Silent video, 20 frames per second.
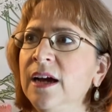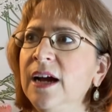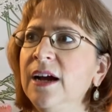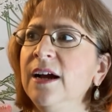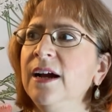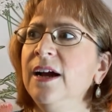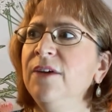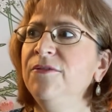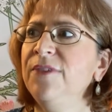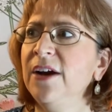
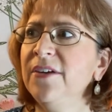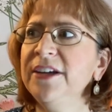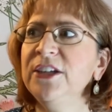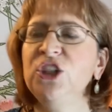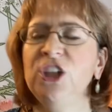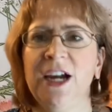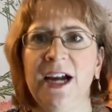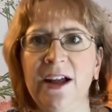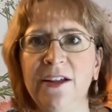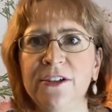a very
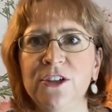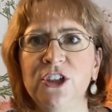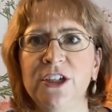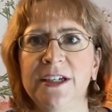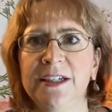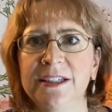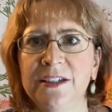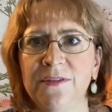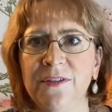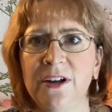challenging
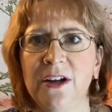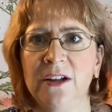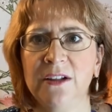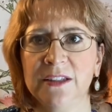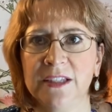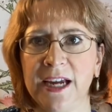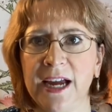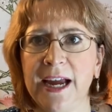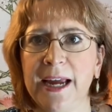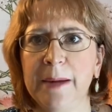and difficult
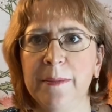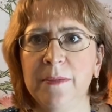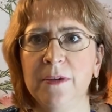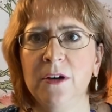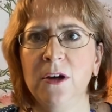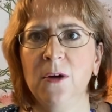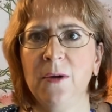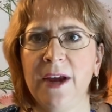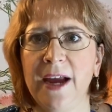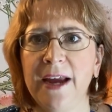time,
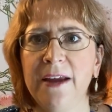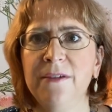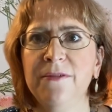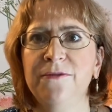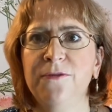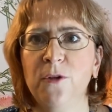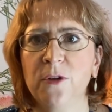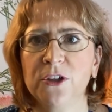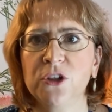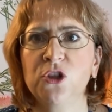okay,
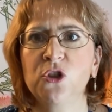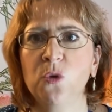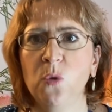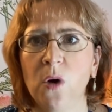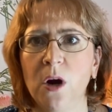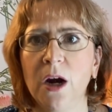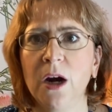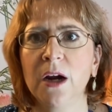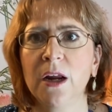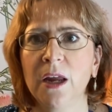for
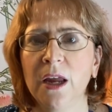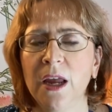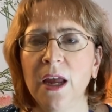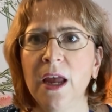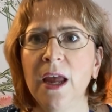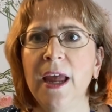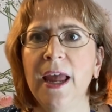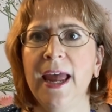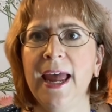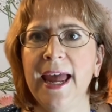sure.
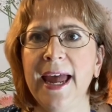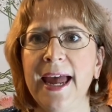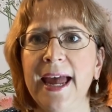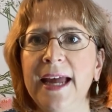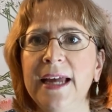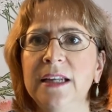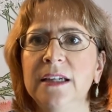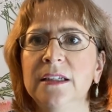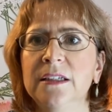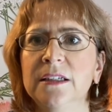
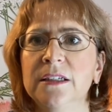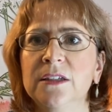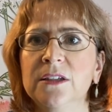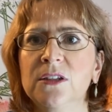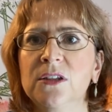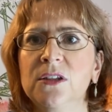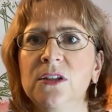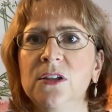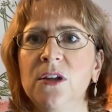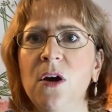And
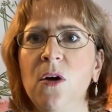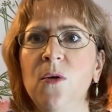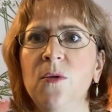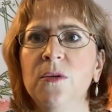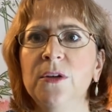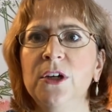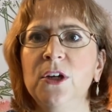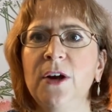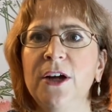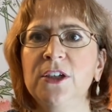so,
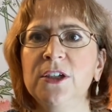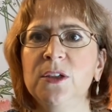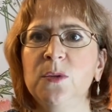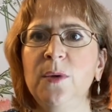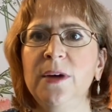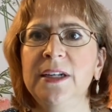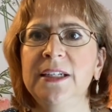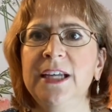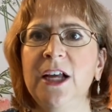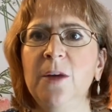I just
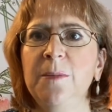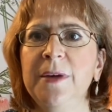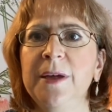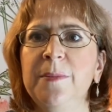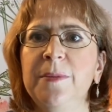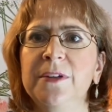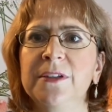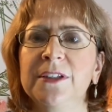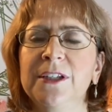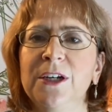want to tell
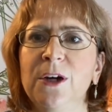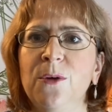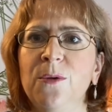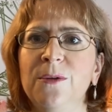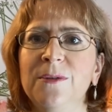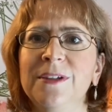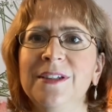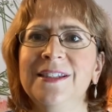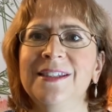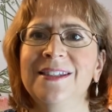people,
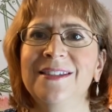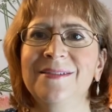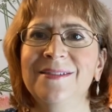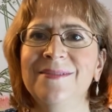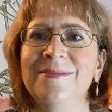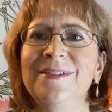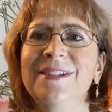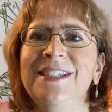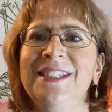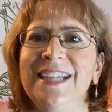
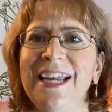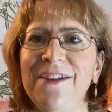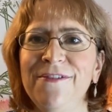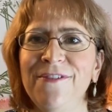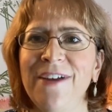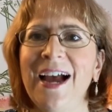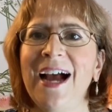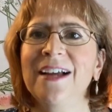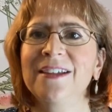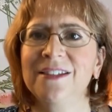stay
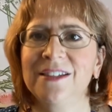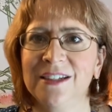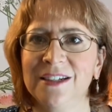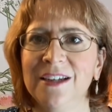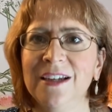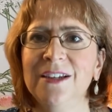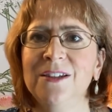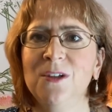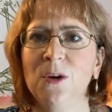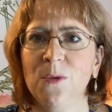fast.
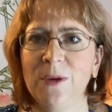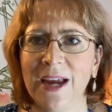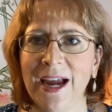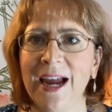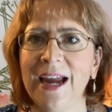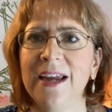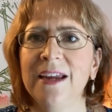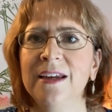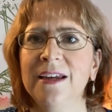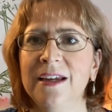It's
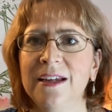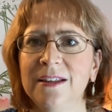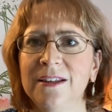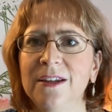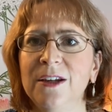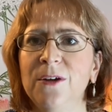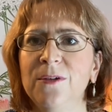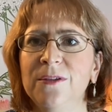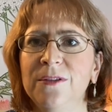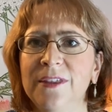okay.
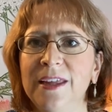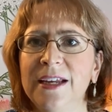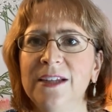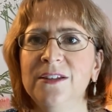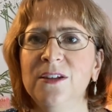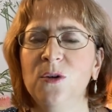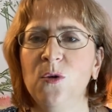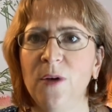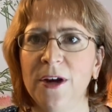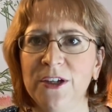Things
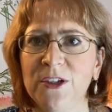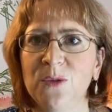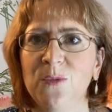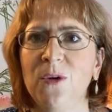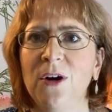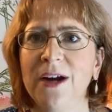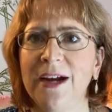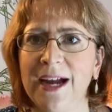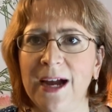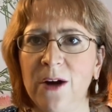are going to
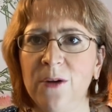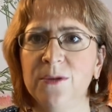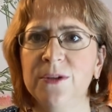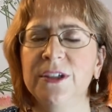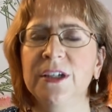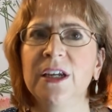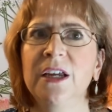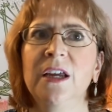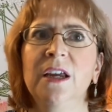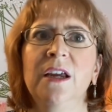work out.
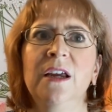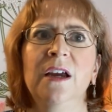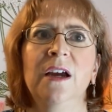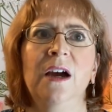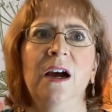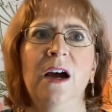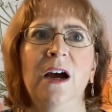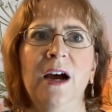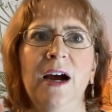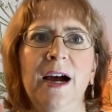
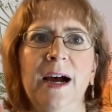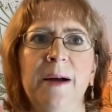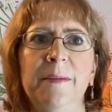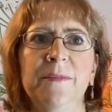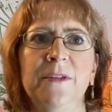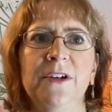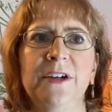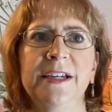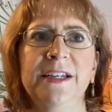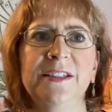
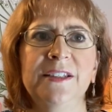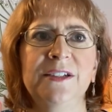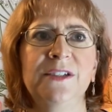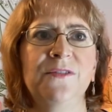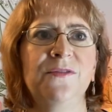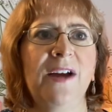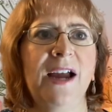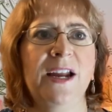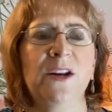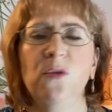There is a
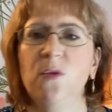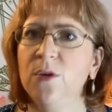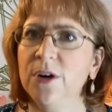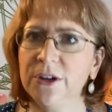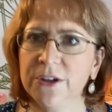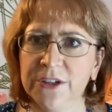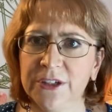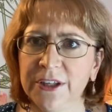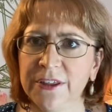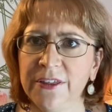divine
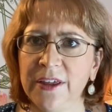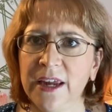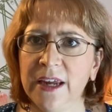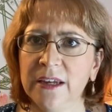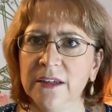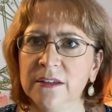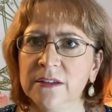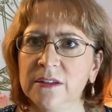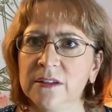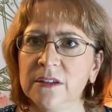order to
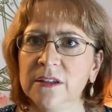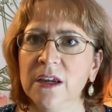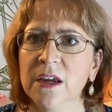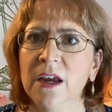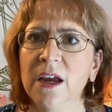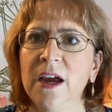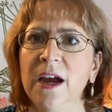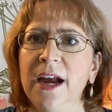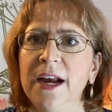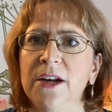things.
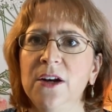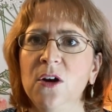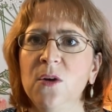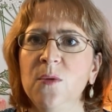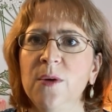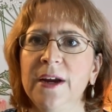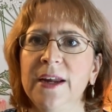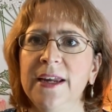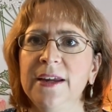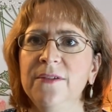I know
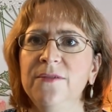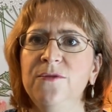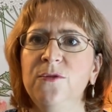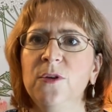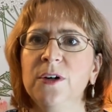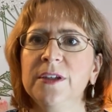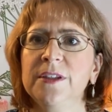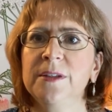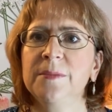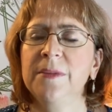we're in
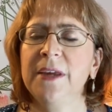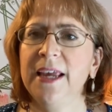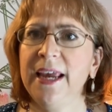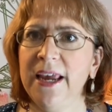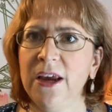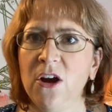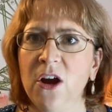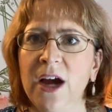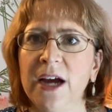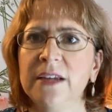for some
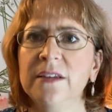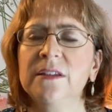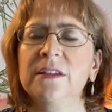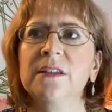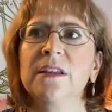chaos.